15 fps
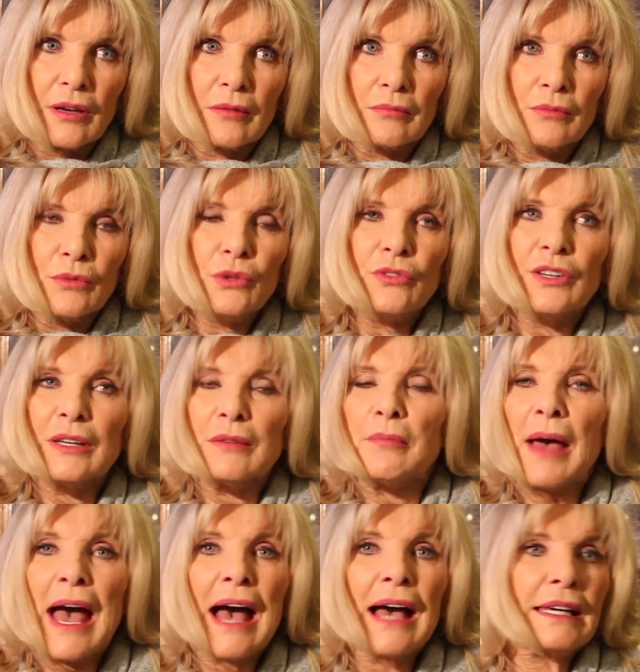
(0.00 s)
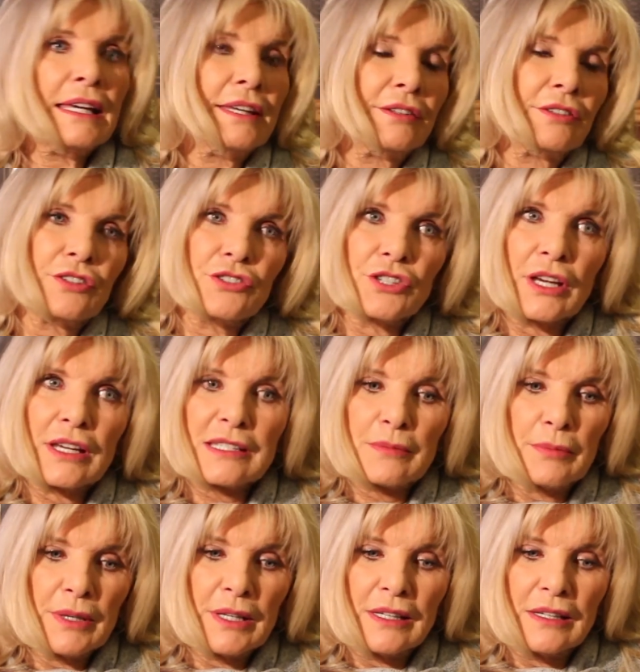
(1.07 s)
moving back into just
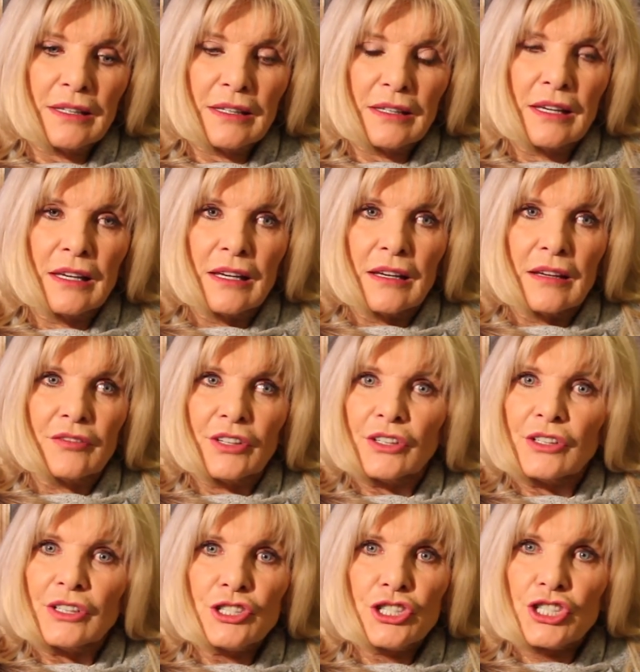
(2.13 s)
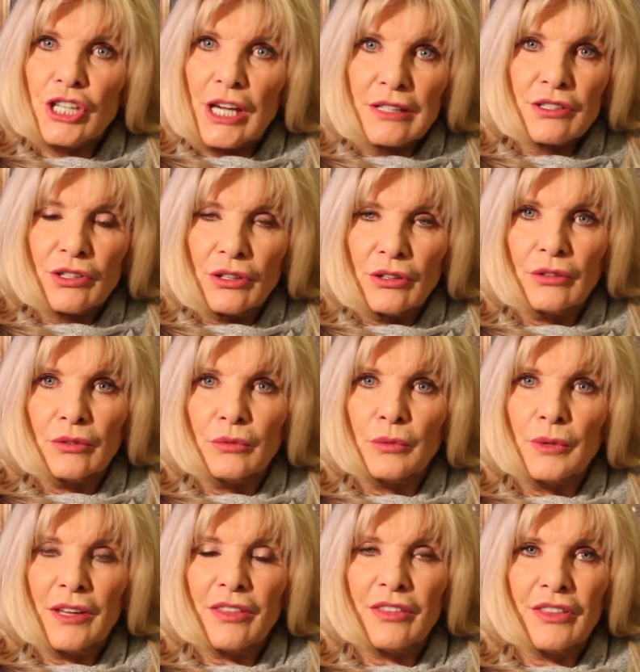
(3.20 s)
being very gentle
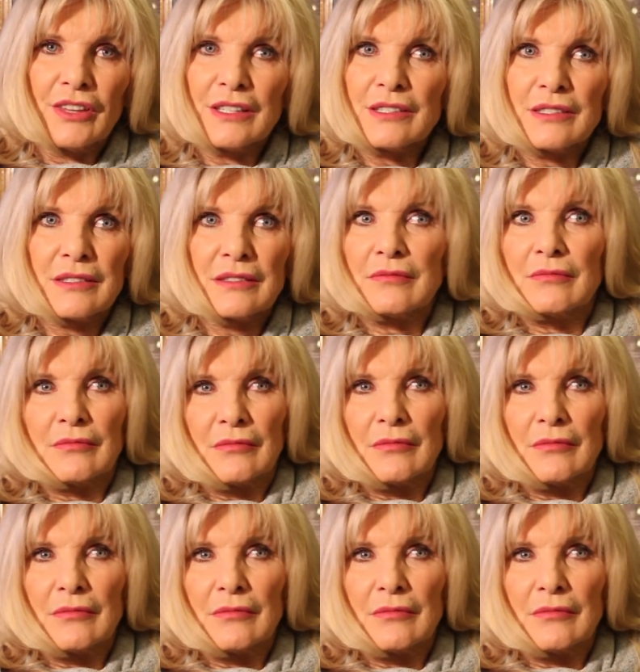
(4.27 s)
with this